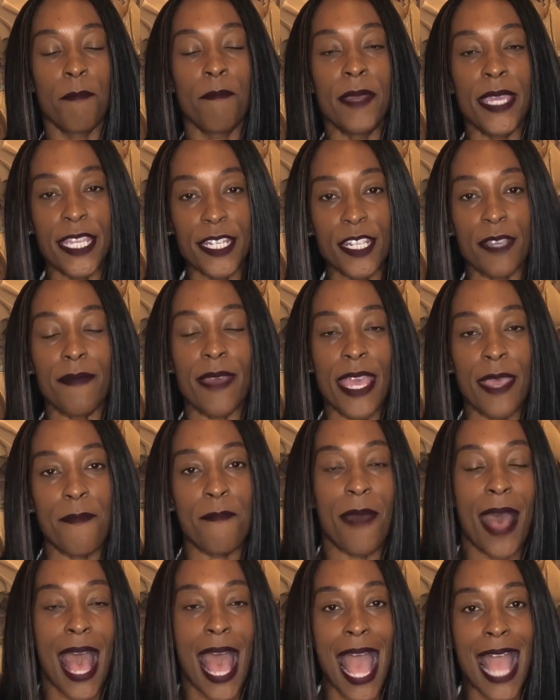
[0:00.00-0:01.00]
Medium
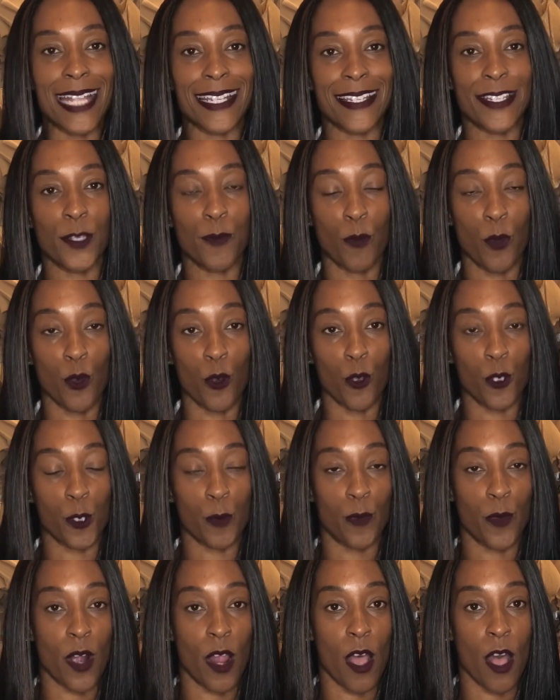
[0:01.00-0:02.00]
impact sports
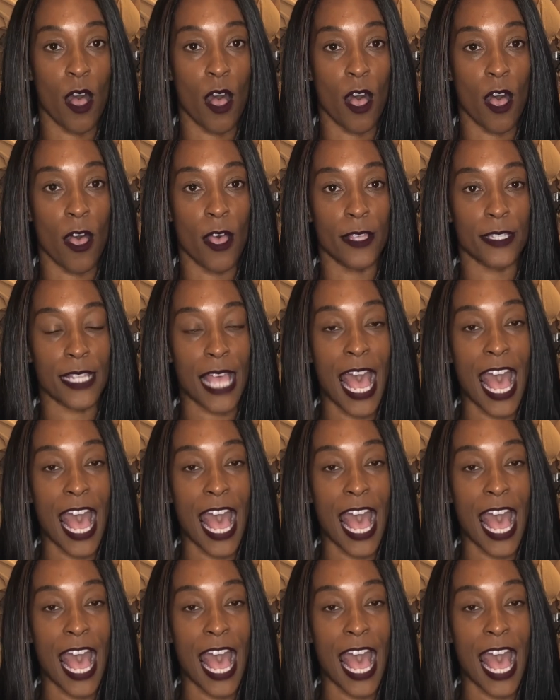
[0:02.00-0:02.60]
bras